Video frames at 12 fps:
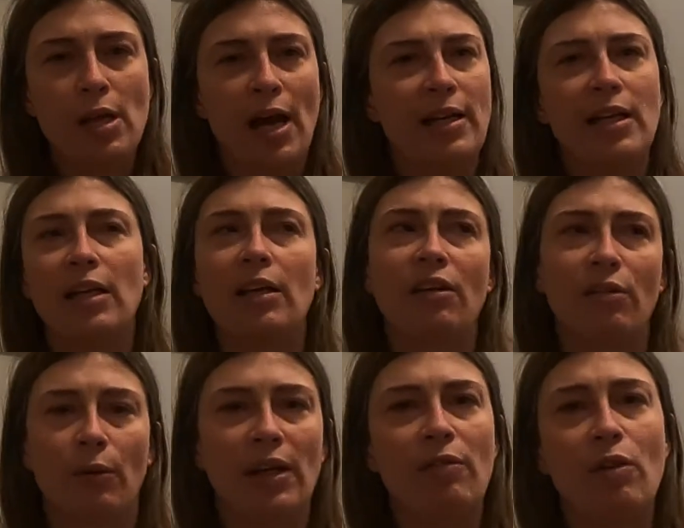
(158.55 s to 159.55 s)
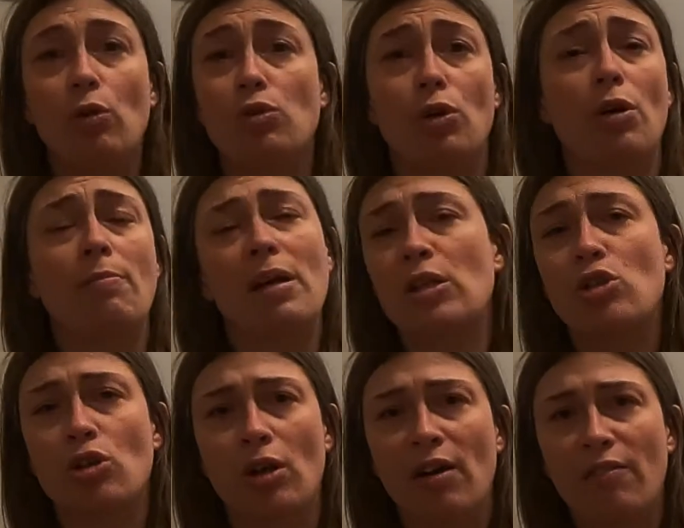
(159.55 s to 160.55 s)
Any 3 of those, or a
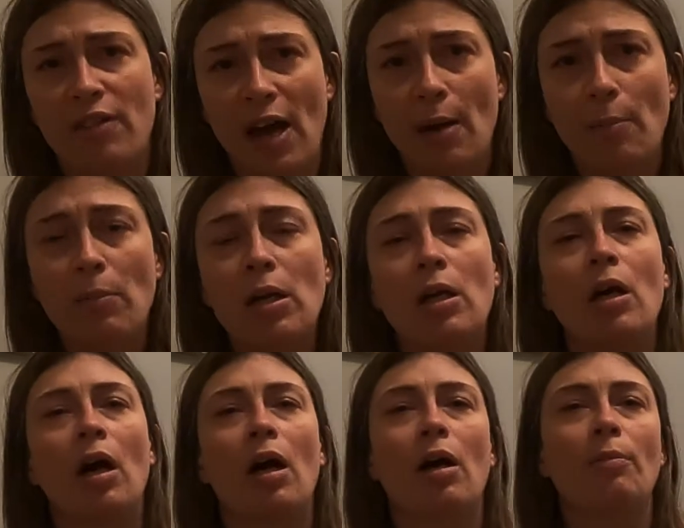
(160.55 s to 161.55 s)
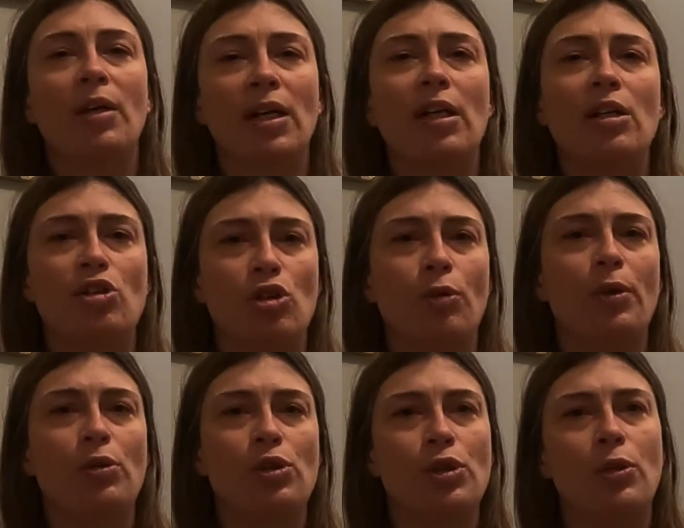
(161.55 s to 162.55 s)
mixture of them, can
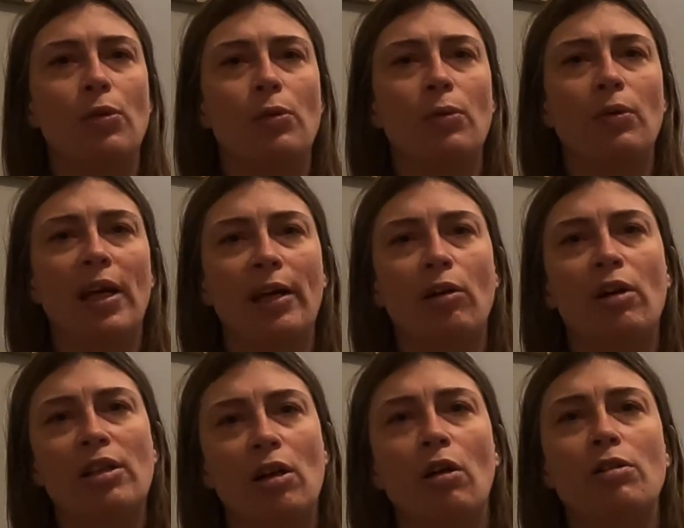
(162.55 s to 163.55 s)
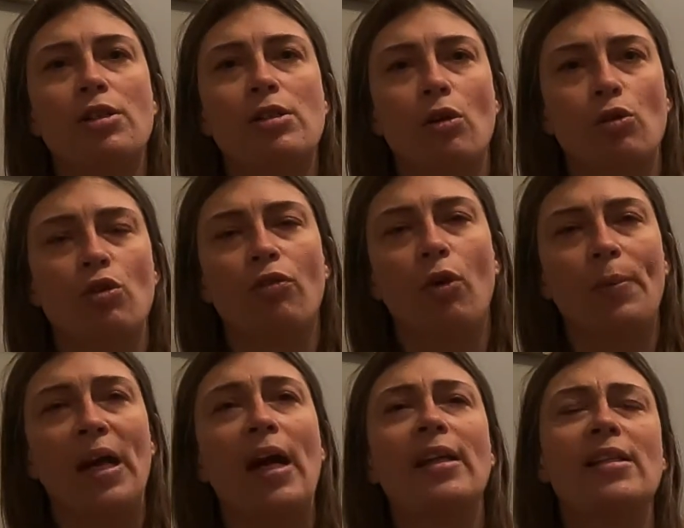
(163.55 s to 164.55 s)
contribute to later adult social
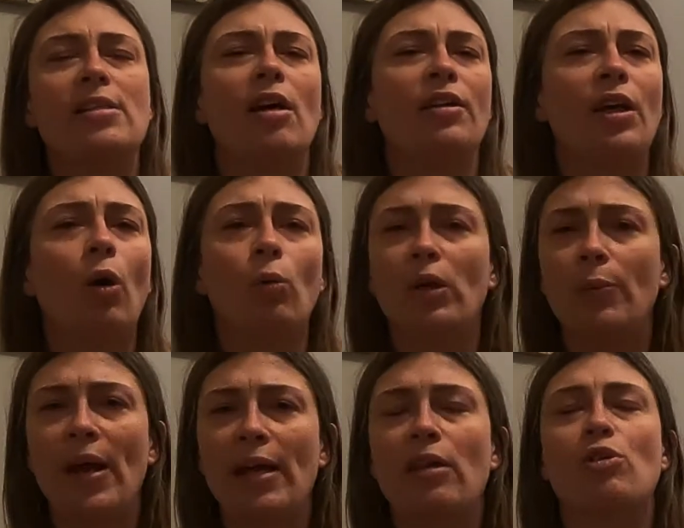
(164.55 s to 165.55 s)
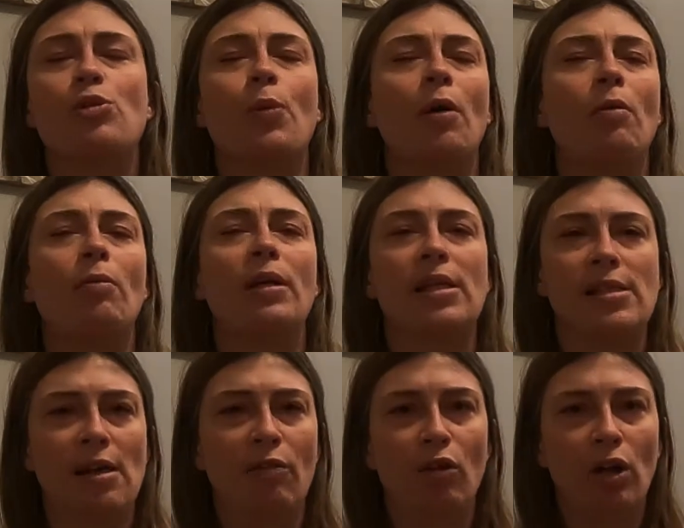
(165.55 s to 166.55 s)
phobia. And it's not the only way. There's probably
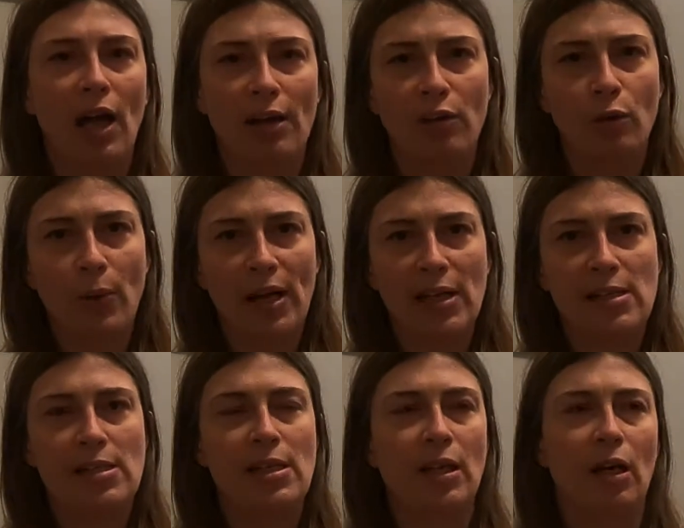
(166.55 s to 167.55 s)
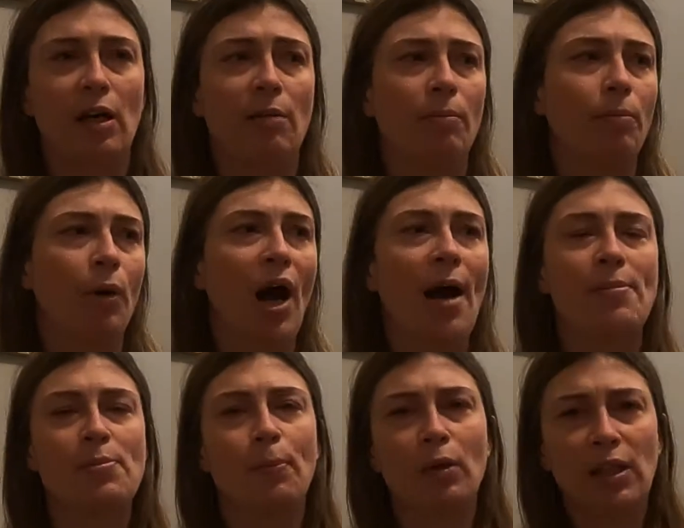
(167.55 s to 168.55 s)
several other ways, perhaps
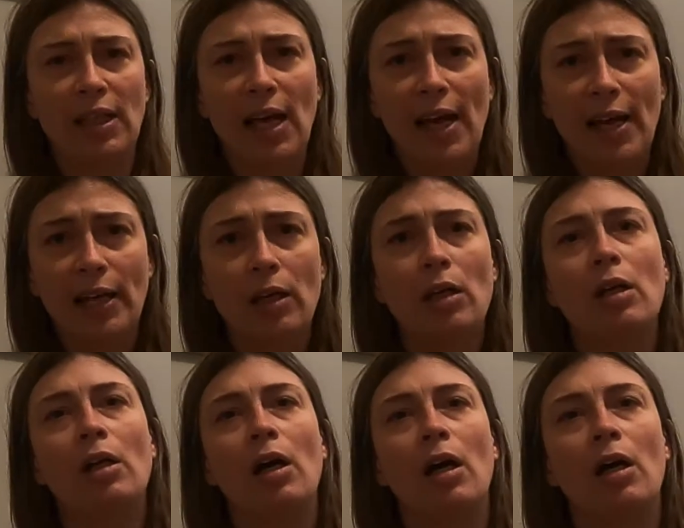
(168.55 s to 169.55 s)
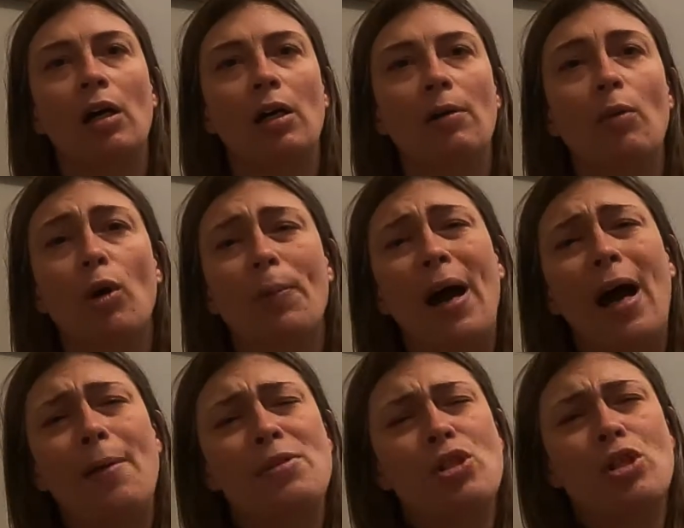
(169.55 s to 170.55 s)
bullying, or
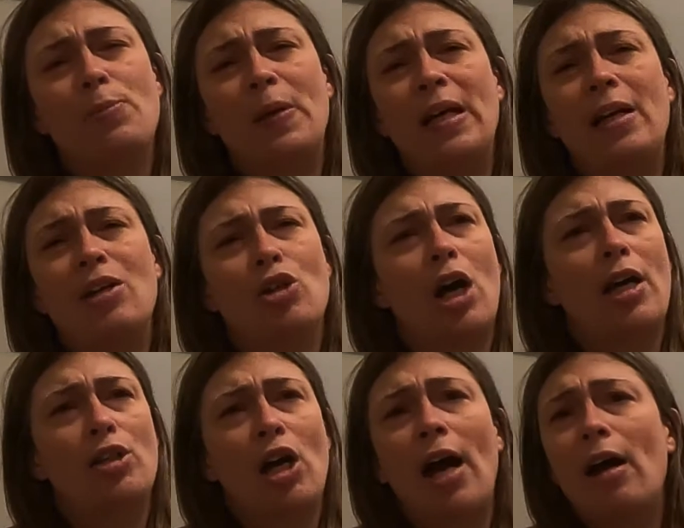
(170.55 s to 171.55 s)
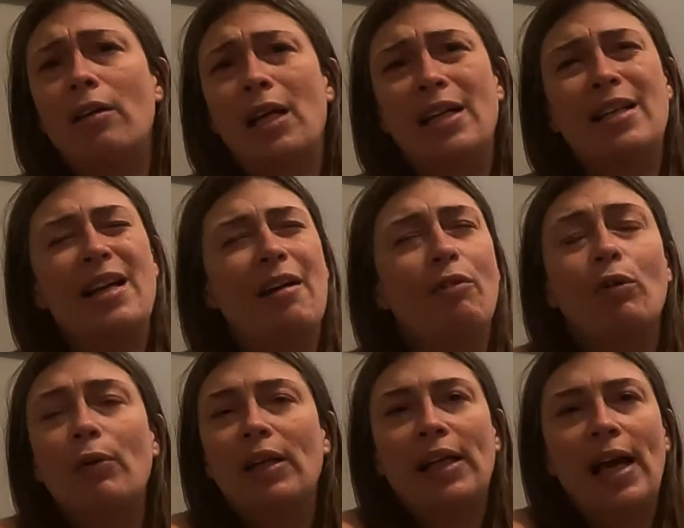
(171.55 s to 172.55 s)
perhaps just being a shy child that never
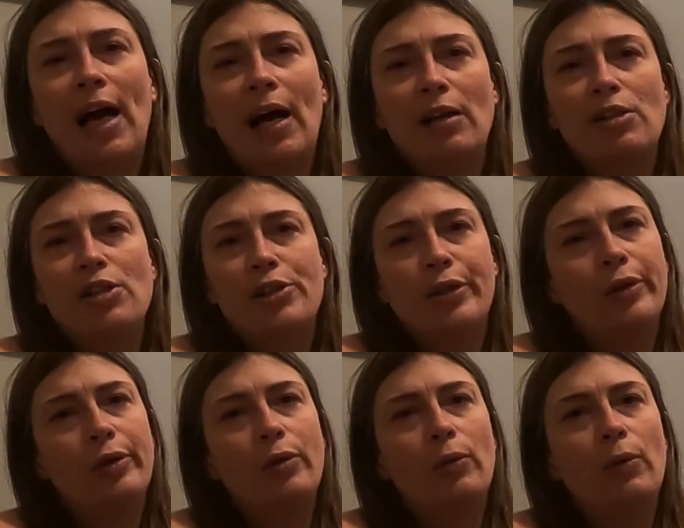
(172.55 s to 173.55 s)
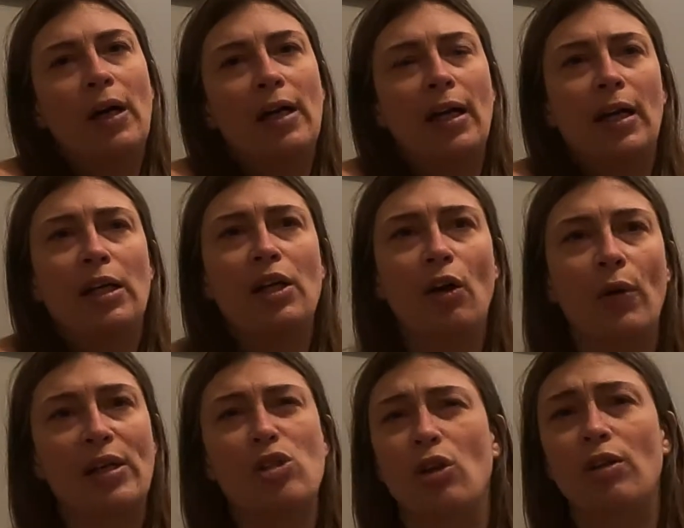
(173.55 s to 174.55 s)
really had to,
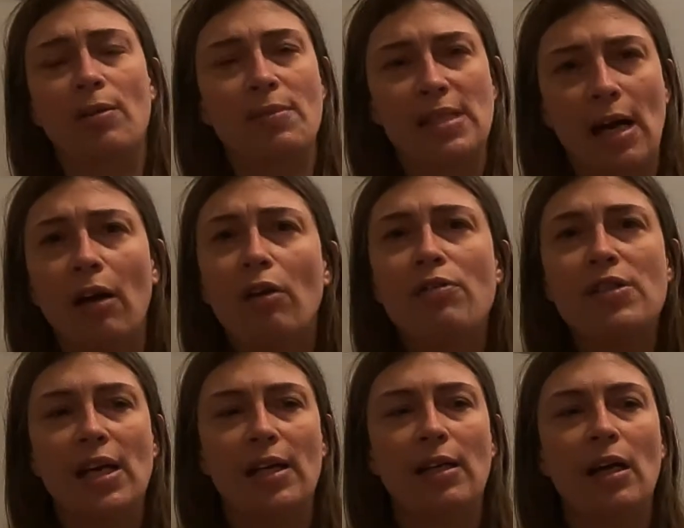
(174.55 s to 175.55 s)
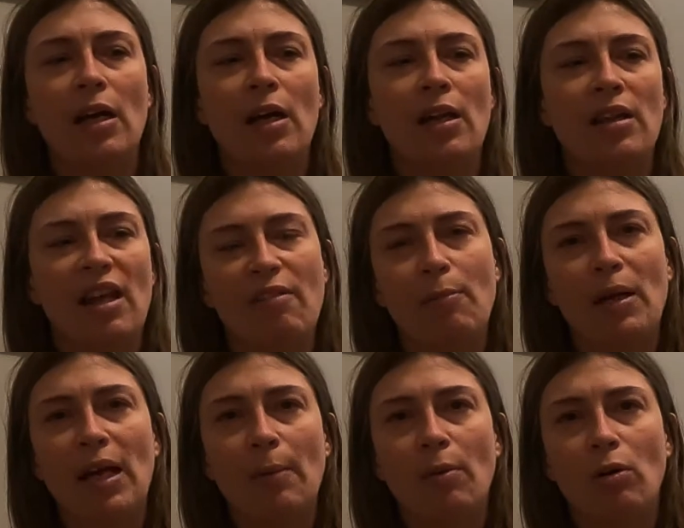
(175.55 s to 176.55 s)
exert themselves, and they've been
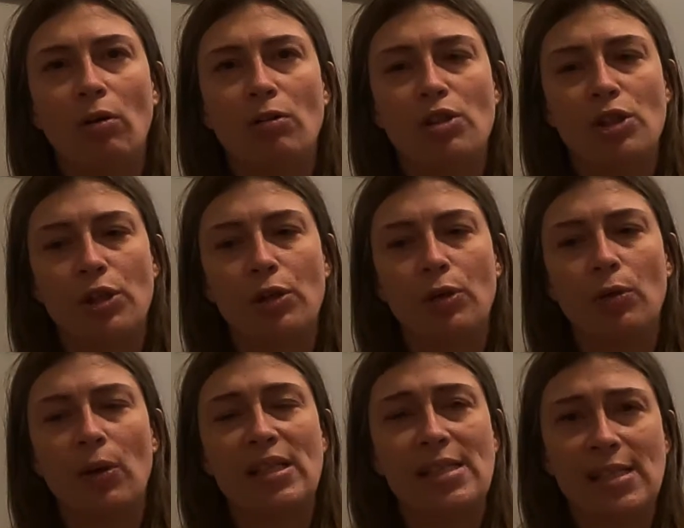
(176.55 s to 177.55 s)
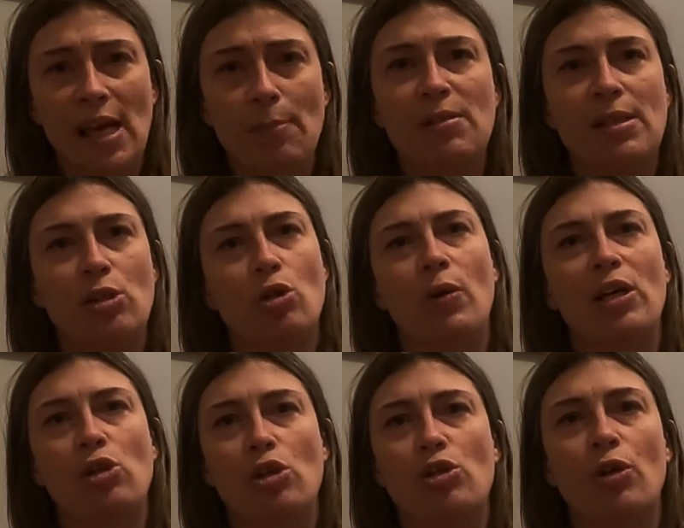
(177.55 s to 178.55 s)
able to escape
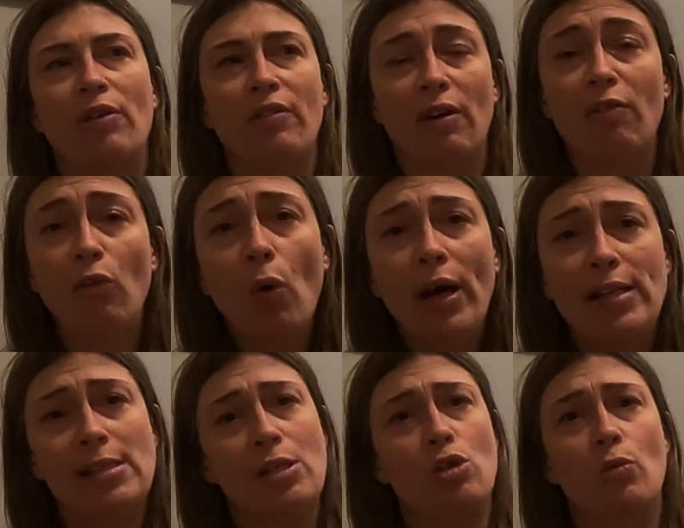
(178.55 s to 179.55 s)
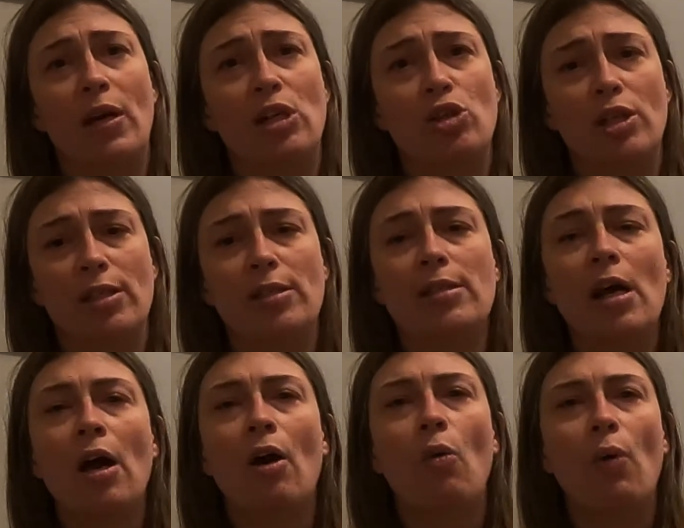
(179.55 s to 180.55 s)
situations or even avoid situations
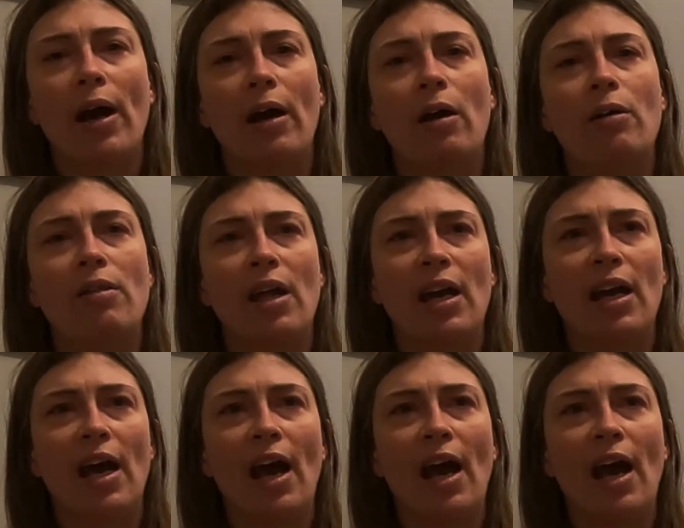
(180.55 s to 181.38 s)
where they